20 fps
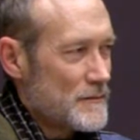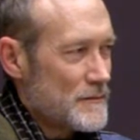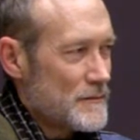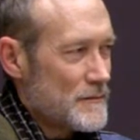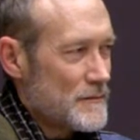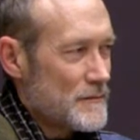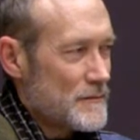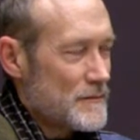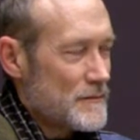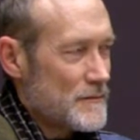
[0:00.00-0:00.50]

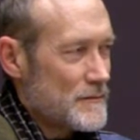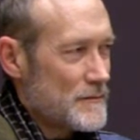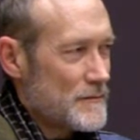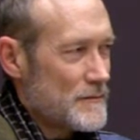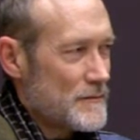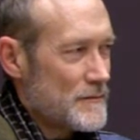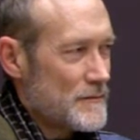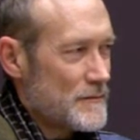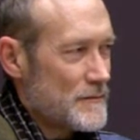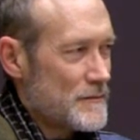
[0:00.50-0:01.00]

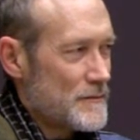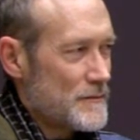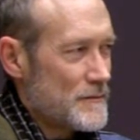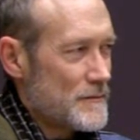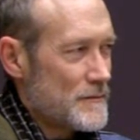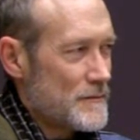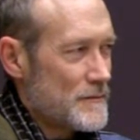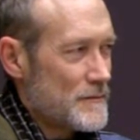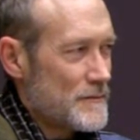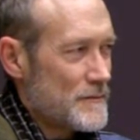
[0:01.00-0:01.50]

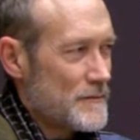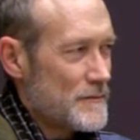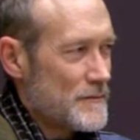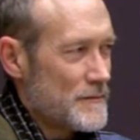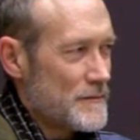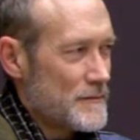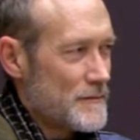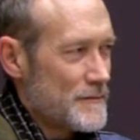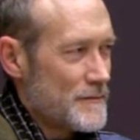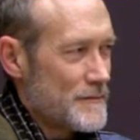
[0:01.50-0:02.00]

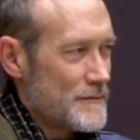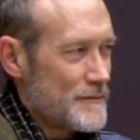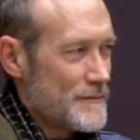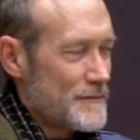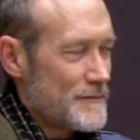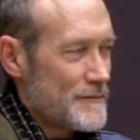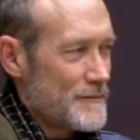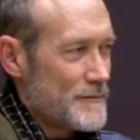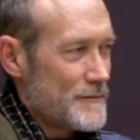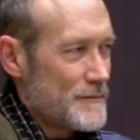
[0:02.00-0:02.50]

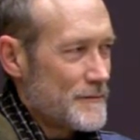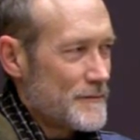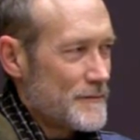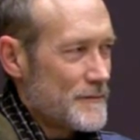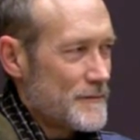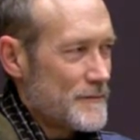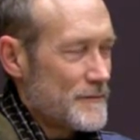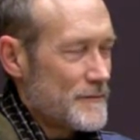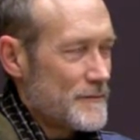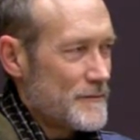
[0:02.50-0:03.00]

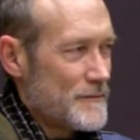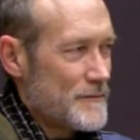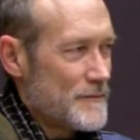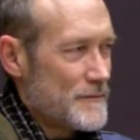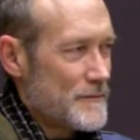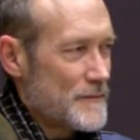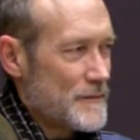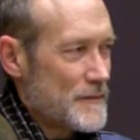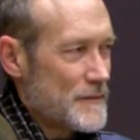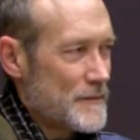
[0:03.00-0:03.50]

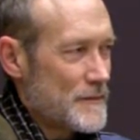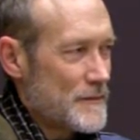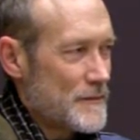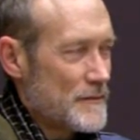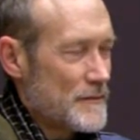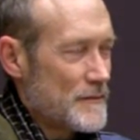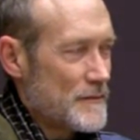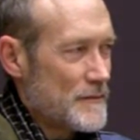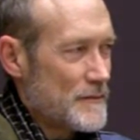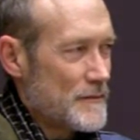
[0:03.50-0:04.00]

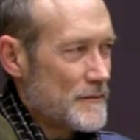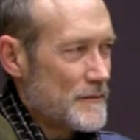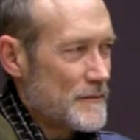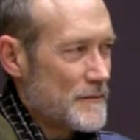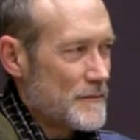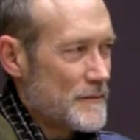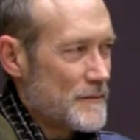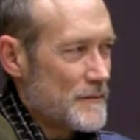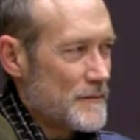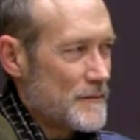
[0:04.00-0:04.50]

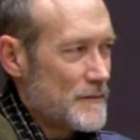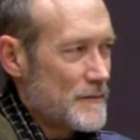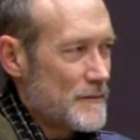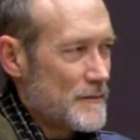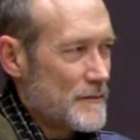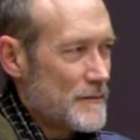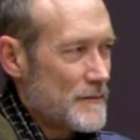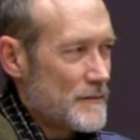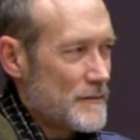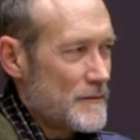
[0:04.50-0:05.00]

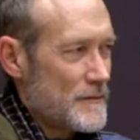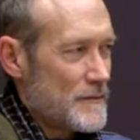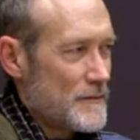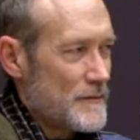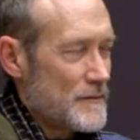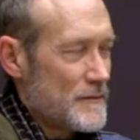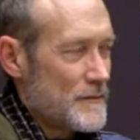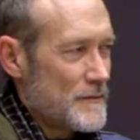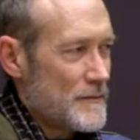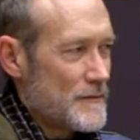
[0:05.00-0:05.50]

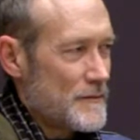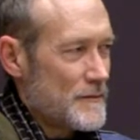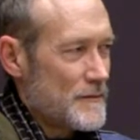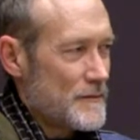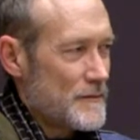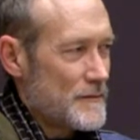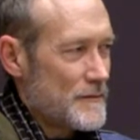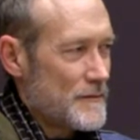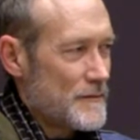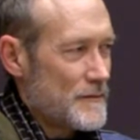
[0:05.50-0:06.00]

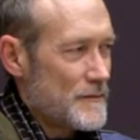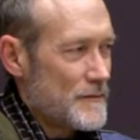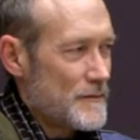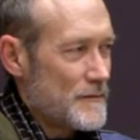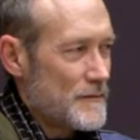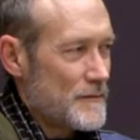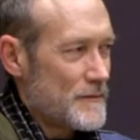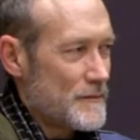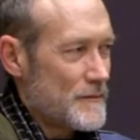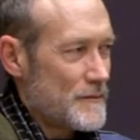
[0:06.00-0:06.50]

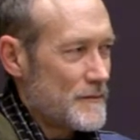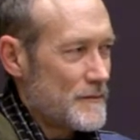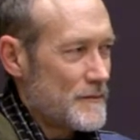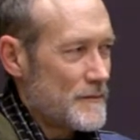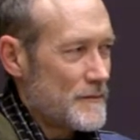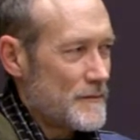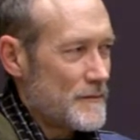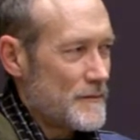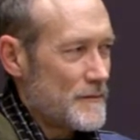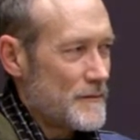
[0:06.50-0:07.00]

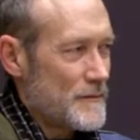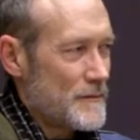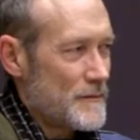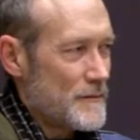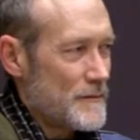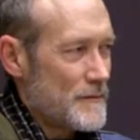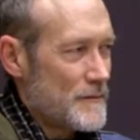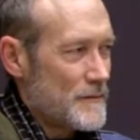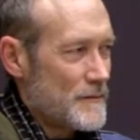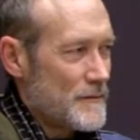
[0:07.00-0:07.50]

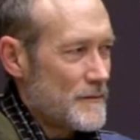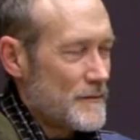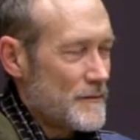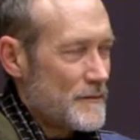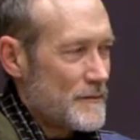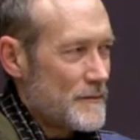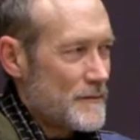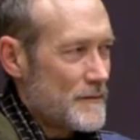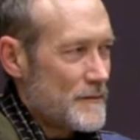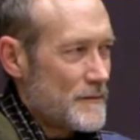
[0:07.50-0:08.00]
(not speaking)